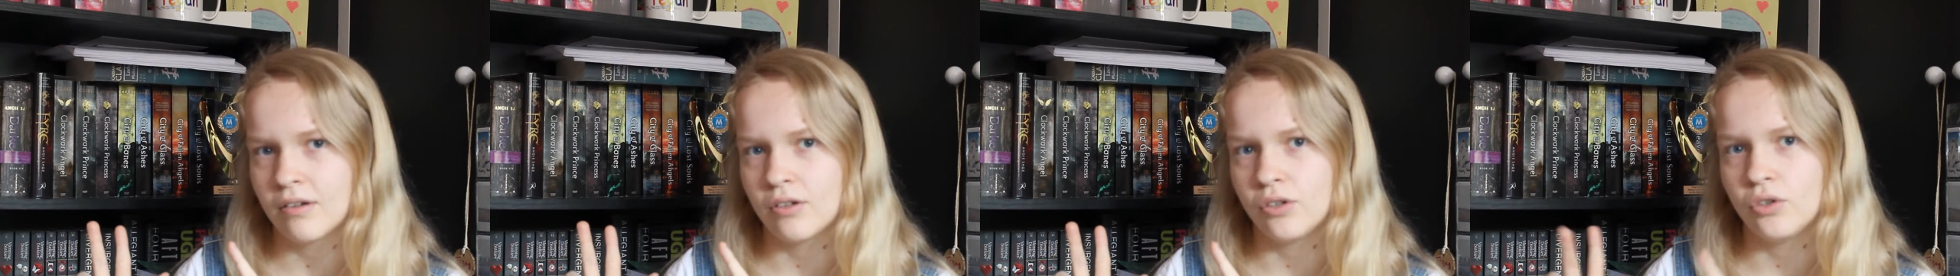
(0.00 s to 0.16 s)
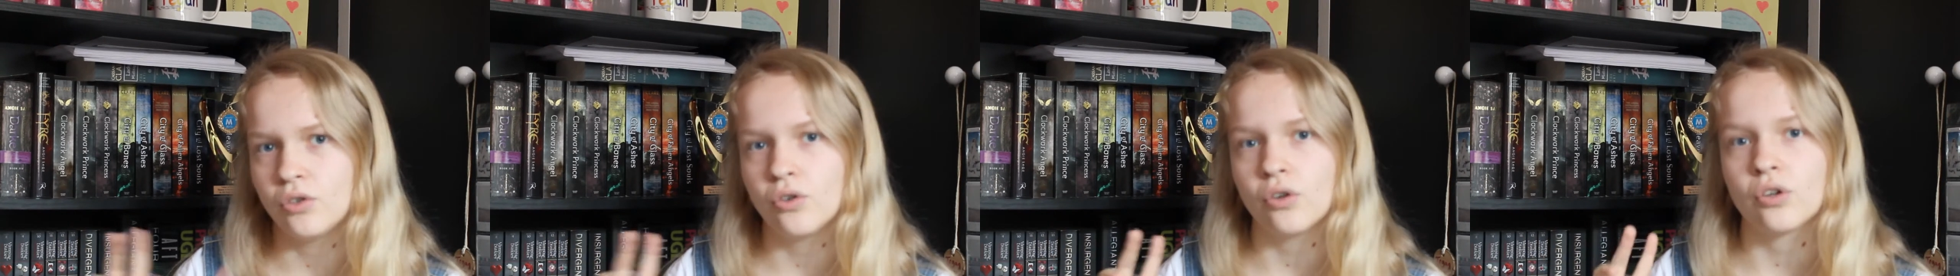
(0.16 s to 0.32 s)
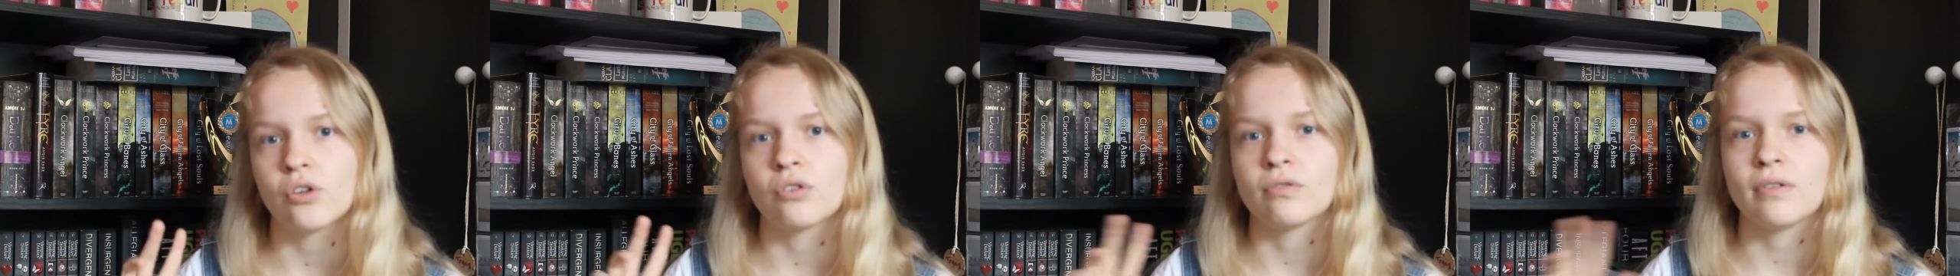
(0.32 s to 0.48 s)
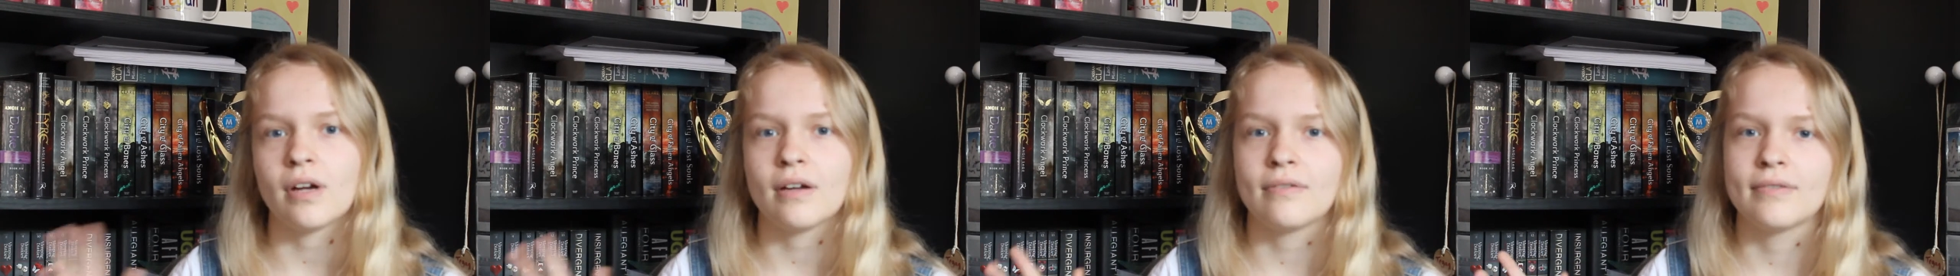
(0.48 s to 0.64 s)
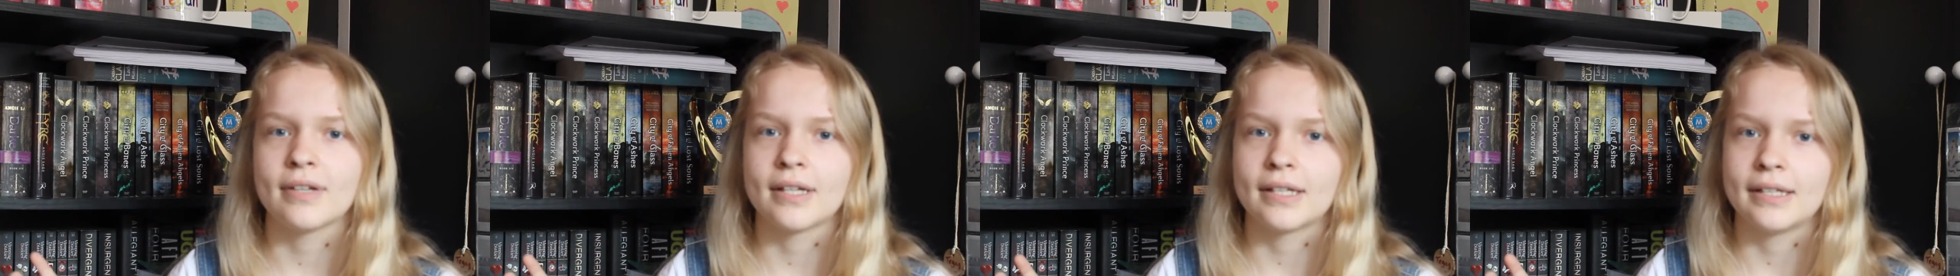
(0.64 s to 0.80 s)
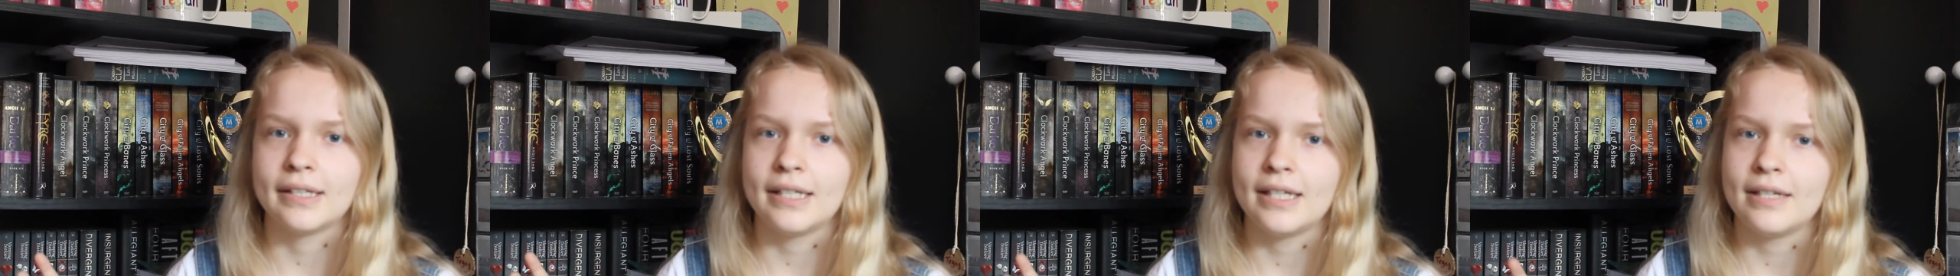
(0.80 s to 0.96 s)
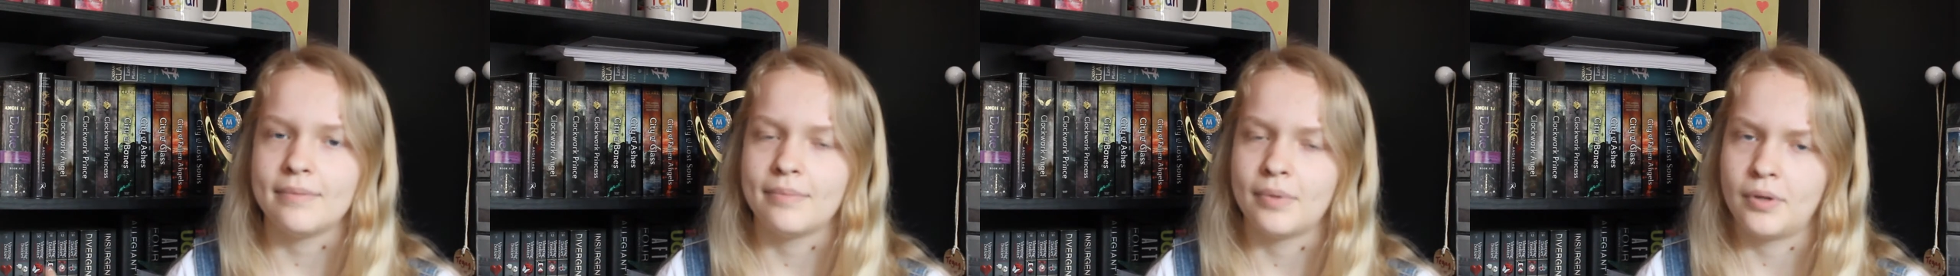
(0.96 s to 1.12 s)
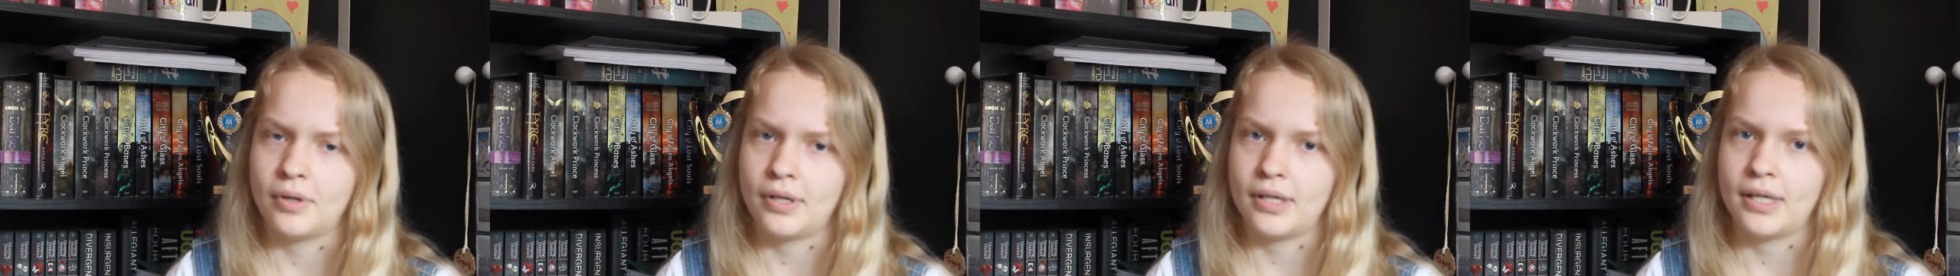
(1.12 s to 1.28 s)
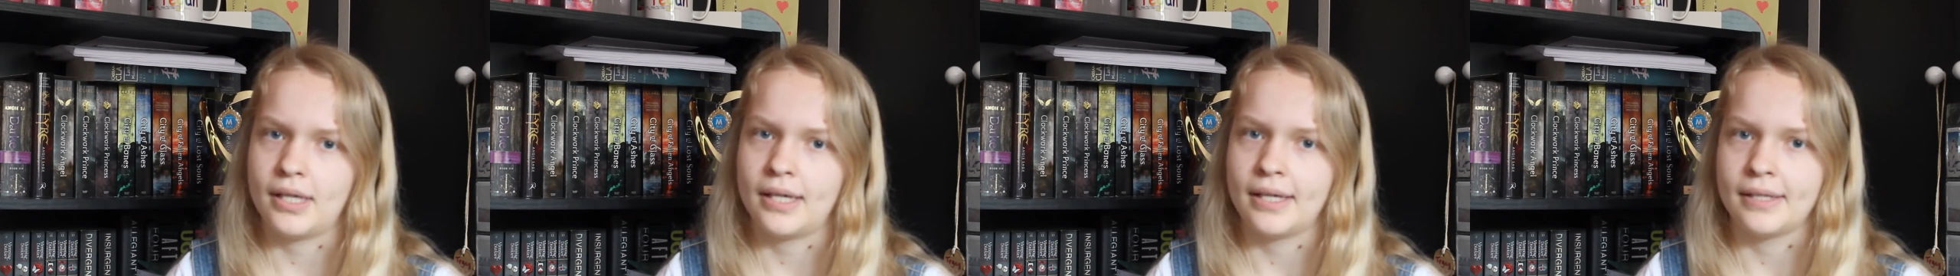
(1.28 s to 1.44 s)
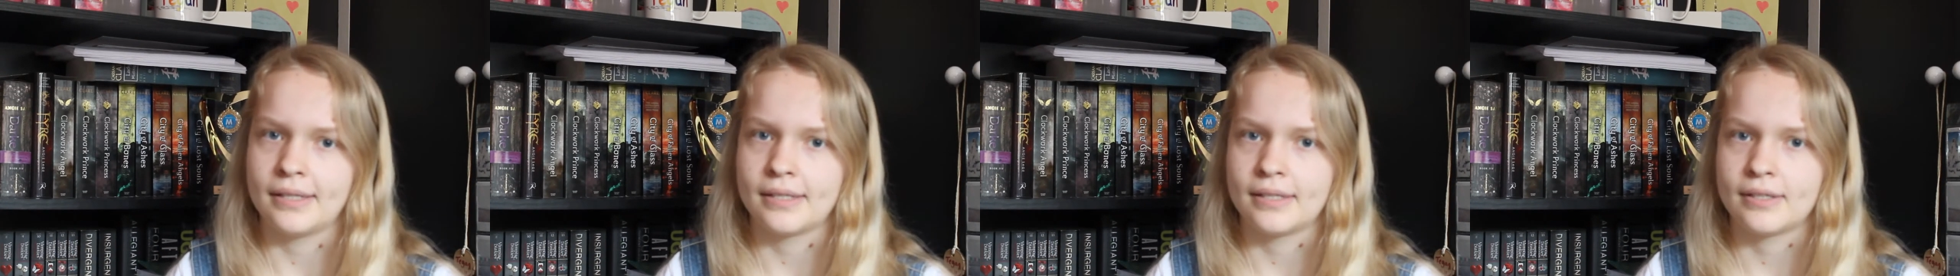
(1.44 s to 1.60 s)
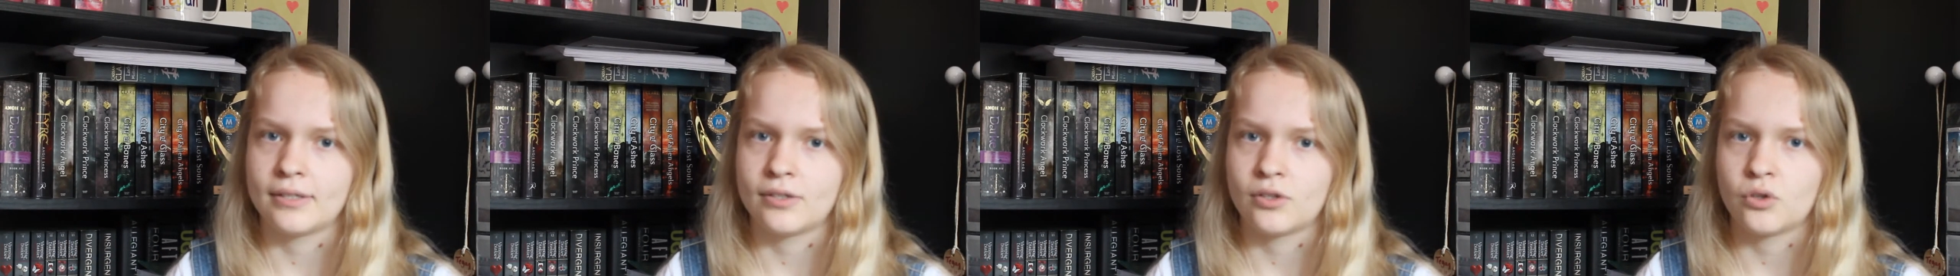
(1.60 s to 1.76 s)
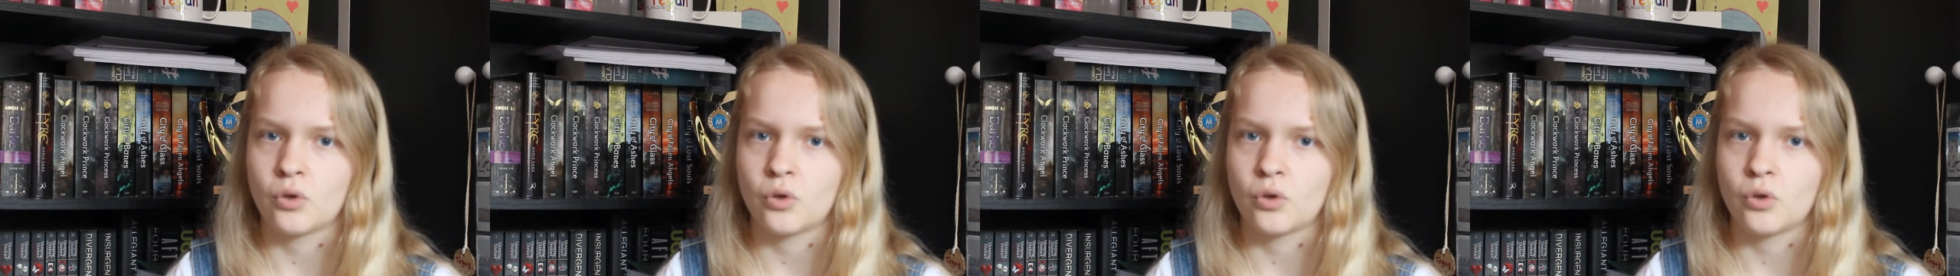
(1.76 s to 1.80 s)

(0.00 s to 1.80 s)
Not graphically, but it's